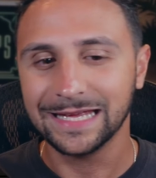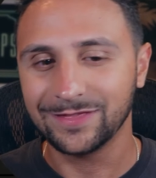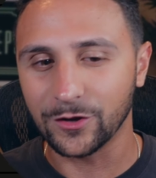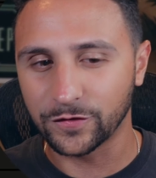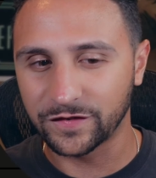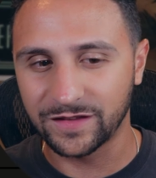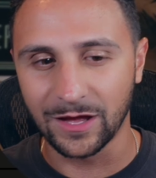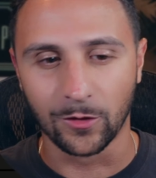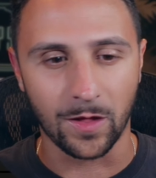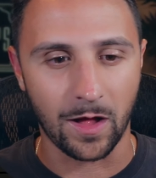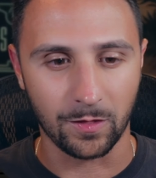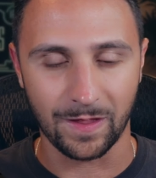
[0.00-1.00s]
There's
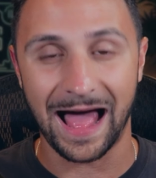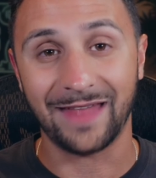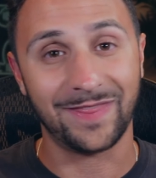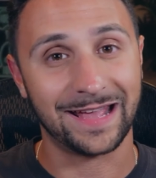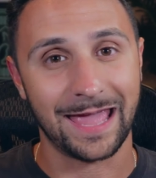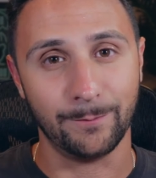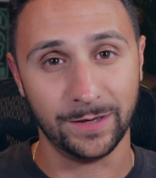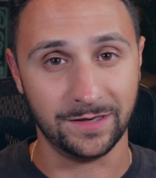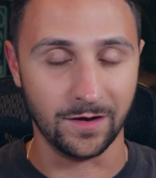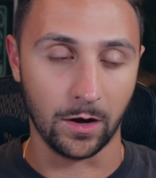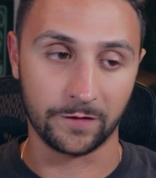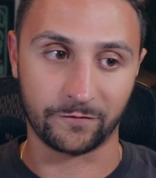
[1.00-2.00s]
still a lot that can be
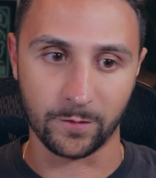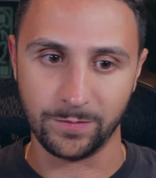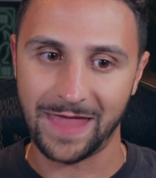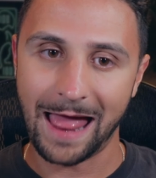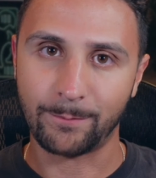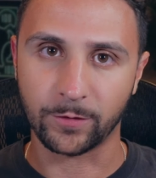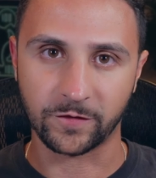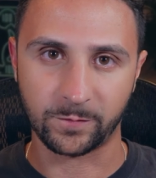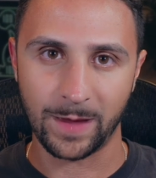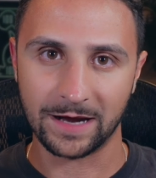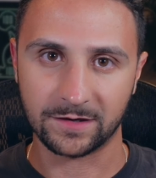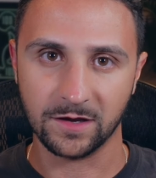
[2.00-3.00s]
done from that
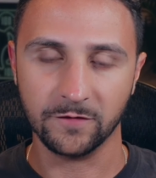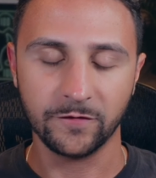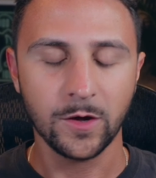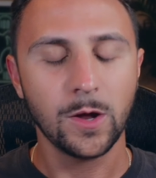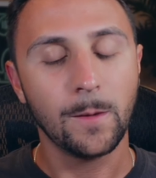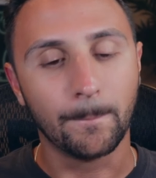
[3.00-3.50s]
perspective,